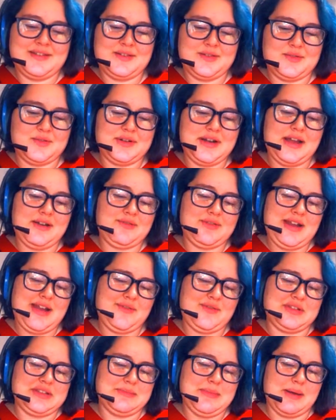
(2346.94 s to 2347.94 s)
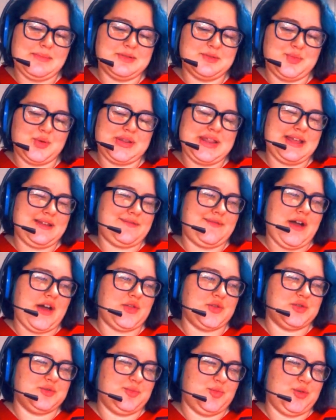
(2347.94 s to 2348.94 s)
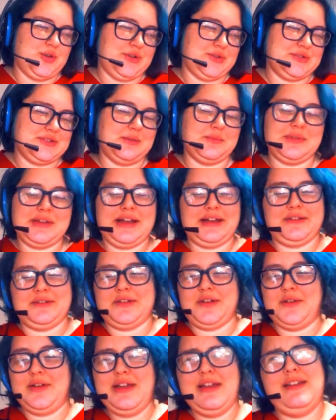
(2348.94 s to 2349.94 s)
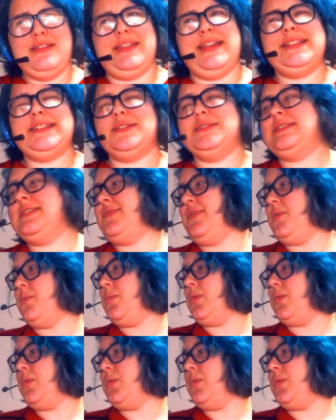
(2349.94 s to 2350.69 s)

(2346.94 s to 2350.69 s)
Or not really Mama's Boy, like Father's Boy or something, I don't know. That sounds even worse.